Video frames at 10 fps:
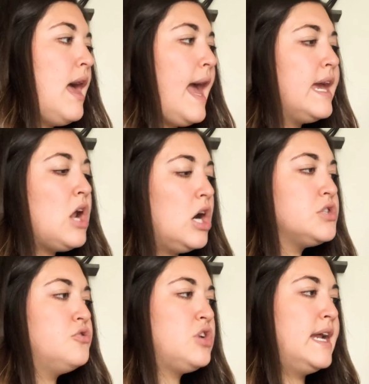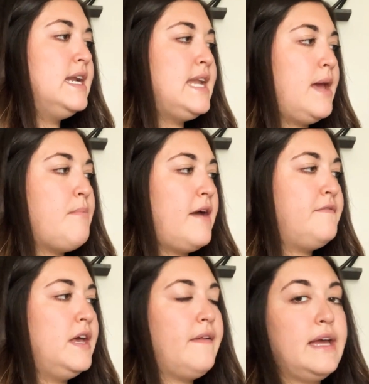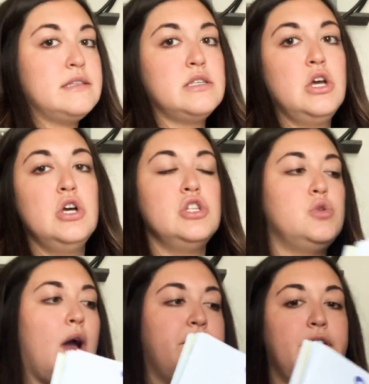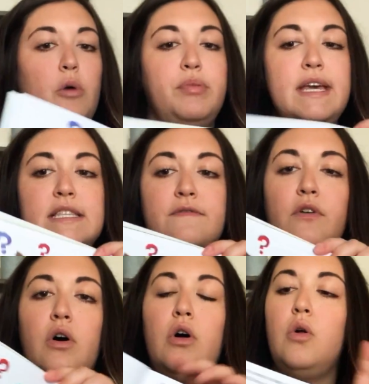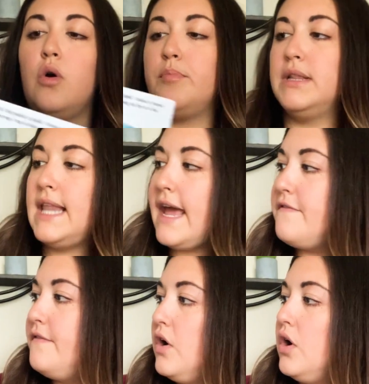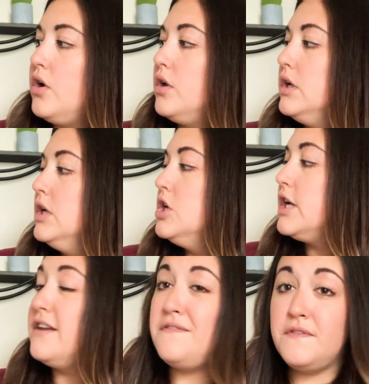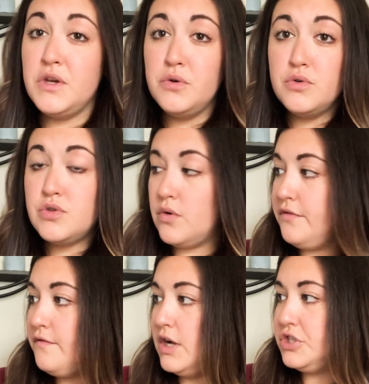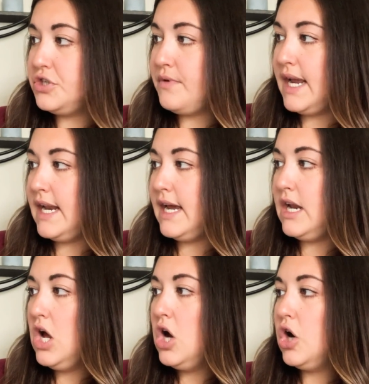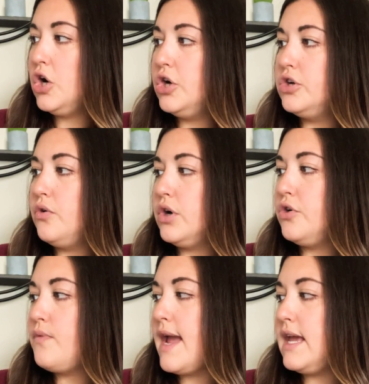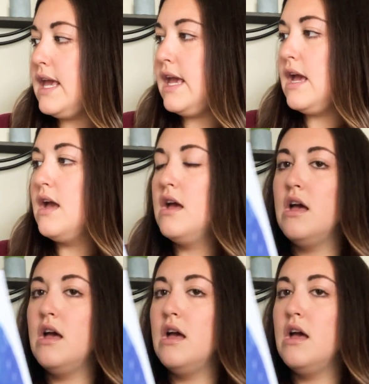I can also try to name my feelings. Do I feel peaceful or playful, confused or frustrated, hurt or cranky?